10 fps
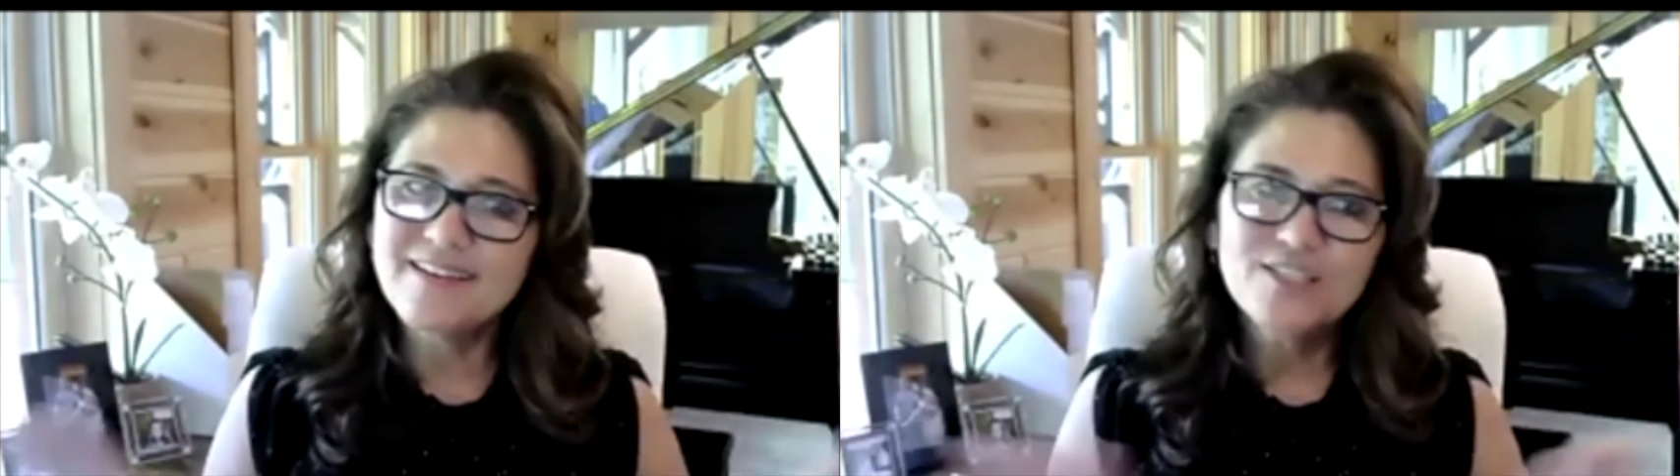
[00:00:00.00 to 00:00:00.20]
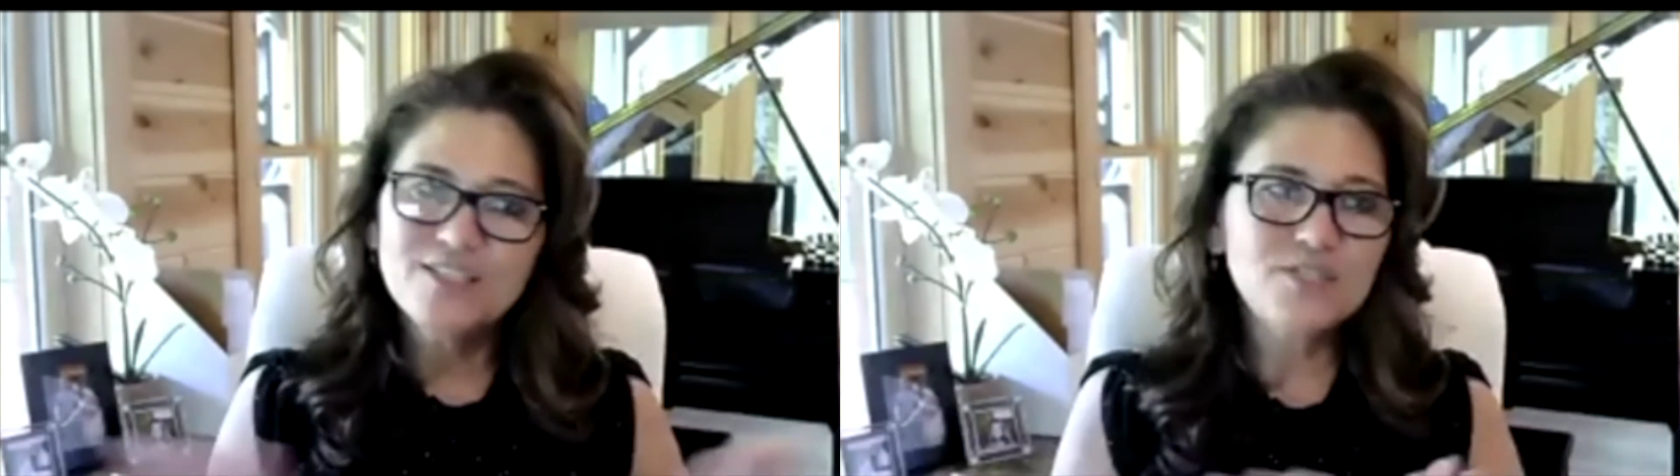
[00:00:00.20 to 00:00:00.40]

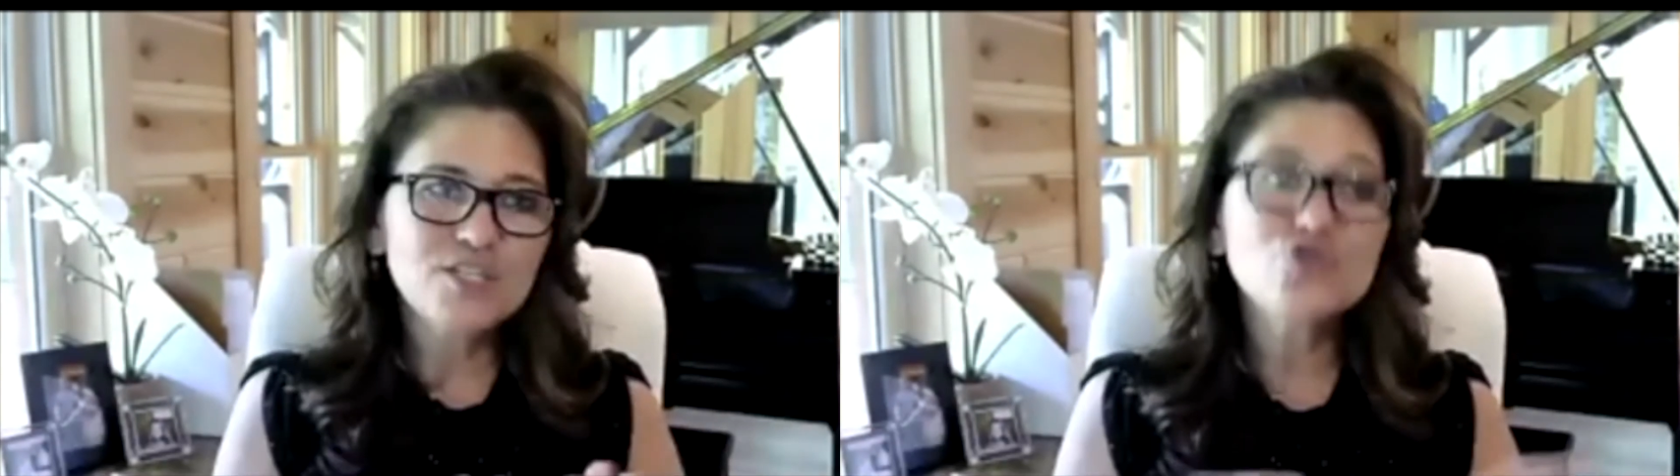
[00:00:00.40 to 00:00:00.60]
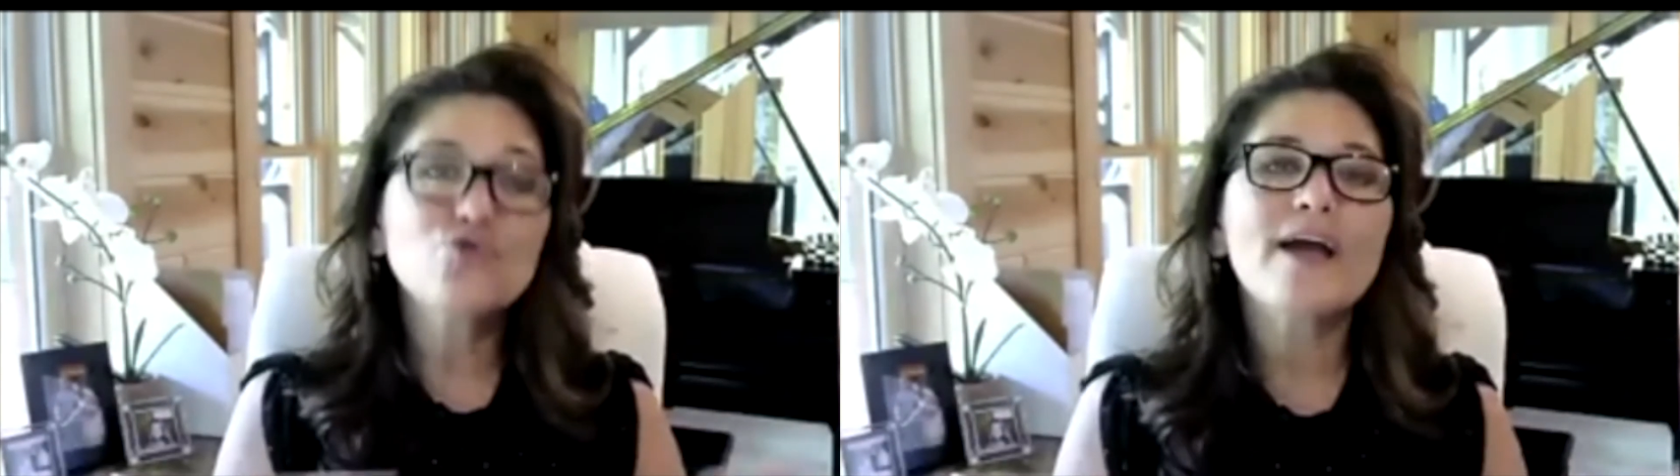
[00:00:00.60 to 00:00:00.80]
to
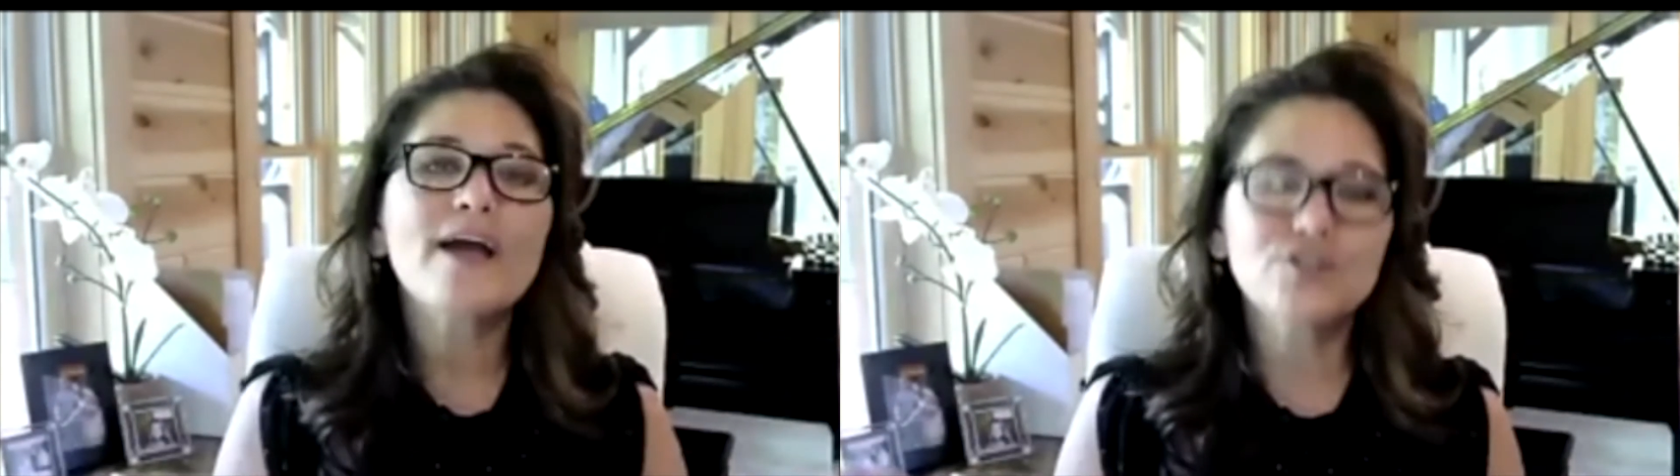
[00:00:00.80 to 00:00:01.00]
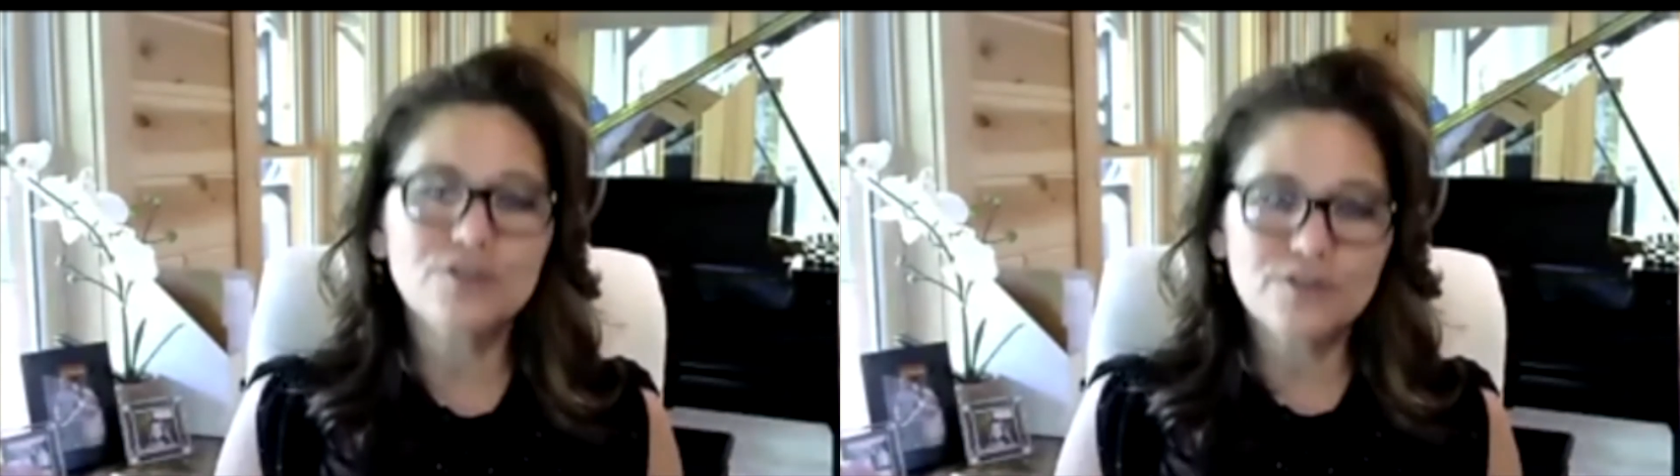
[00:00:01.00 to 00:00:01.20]
distract
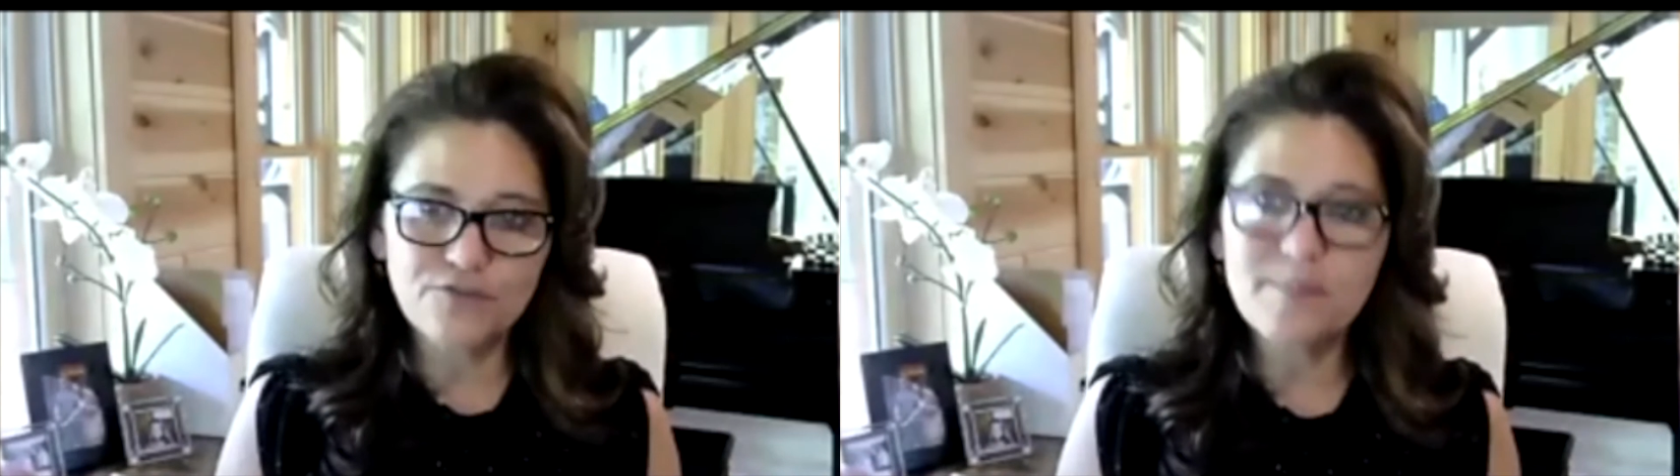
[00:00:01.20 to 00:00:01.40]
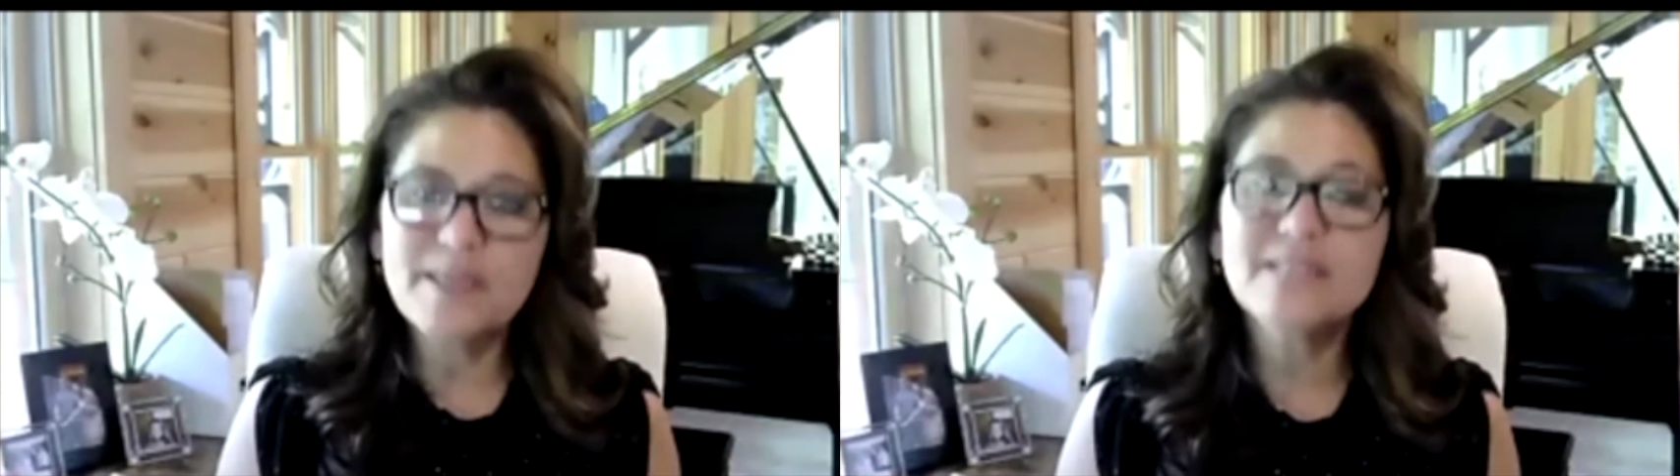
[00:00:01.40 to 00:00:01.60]
her from
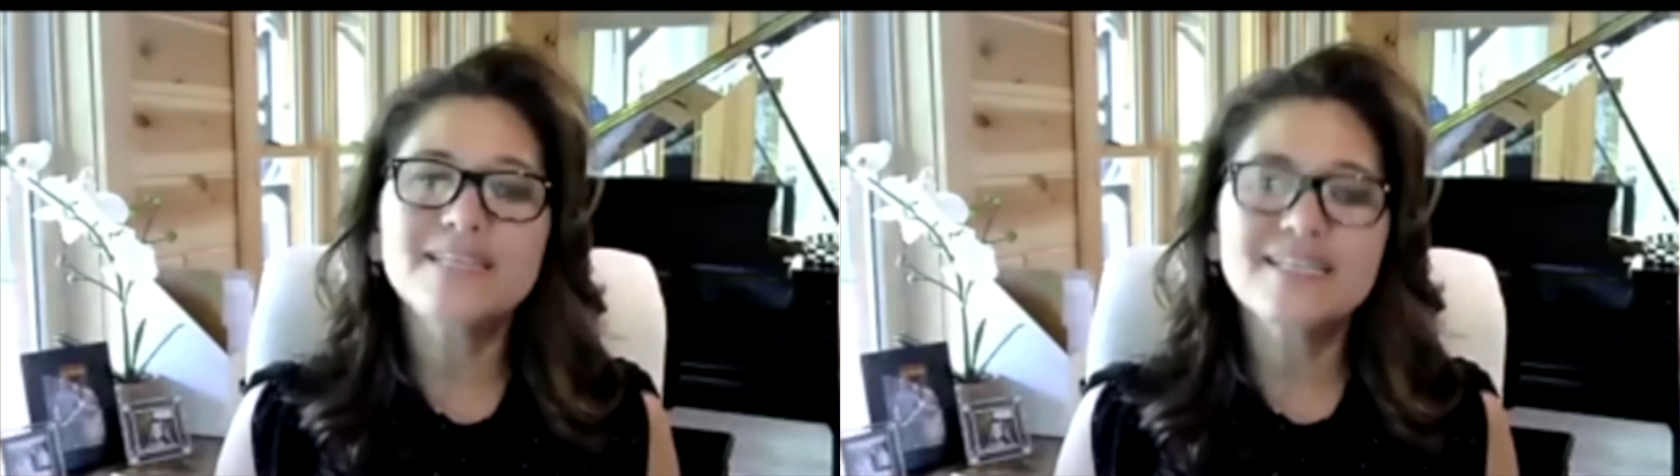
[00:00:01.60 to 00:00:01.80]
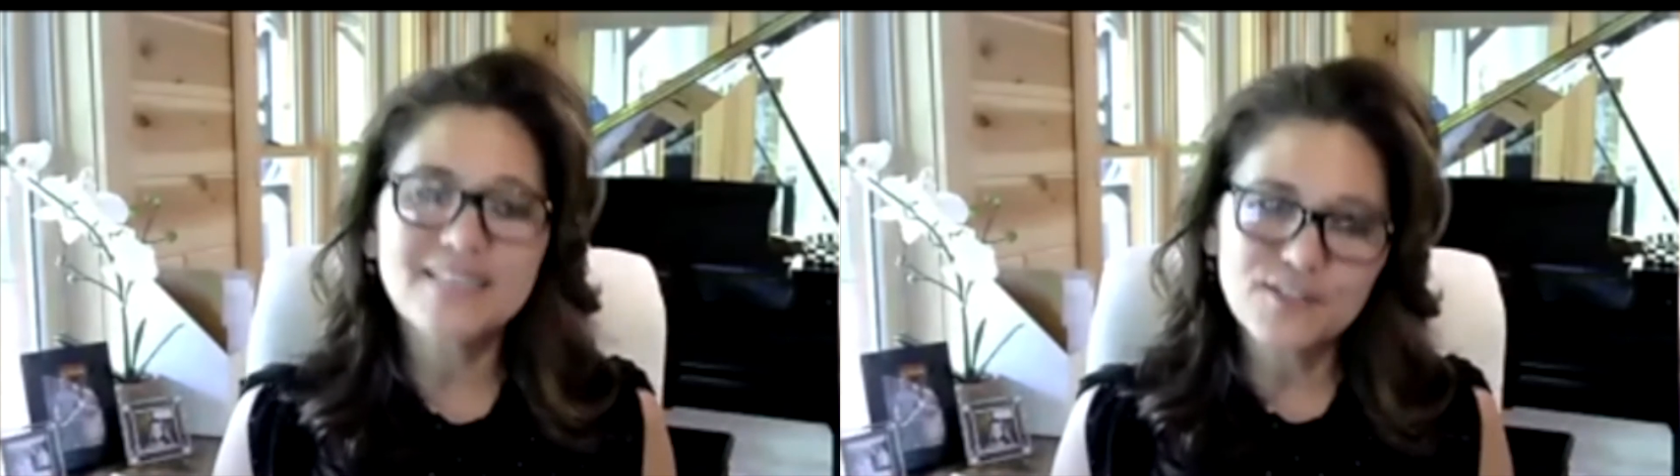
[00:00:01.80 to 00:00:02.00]
being
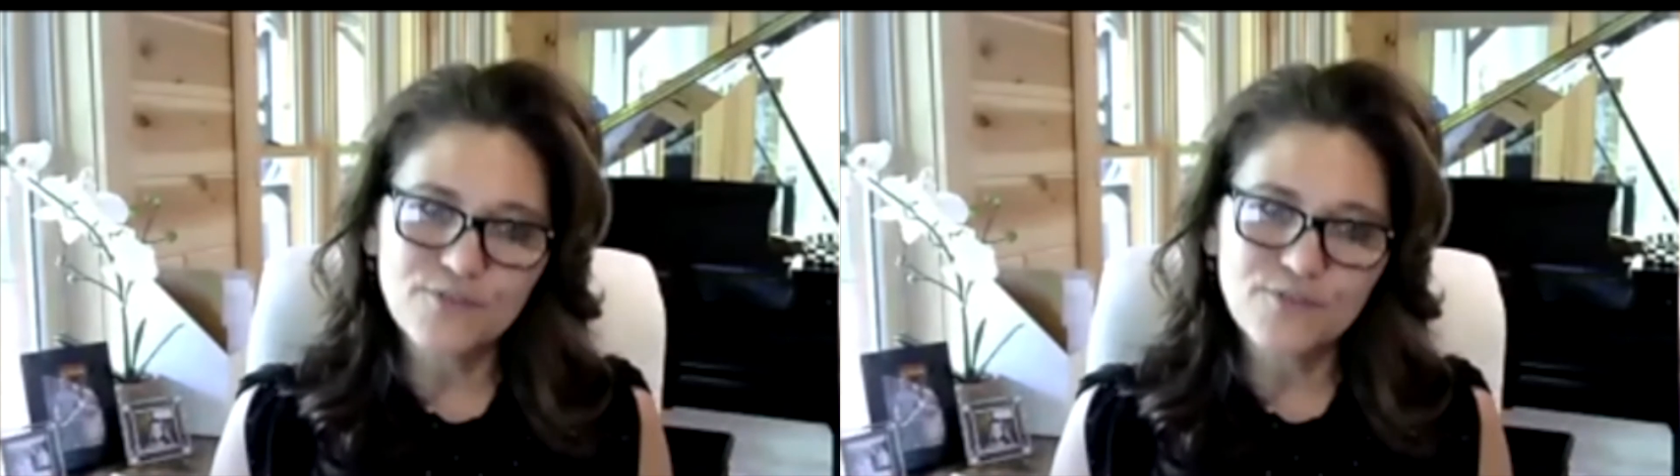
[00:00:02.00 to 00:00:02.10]
successful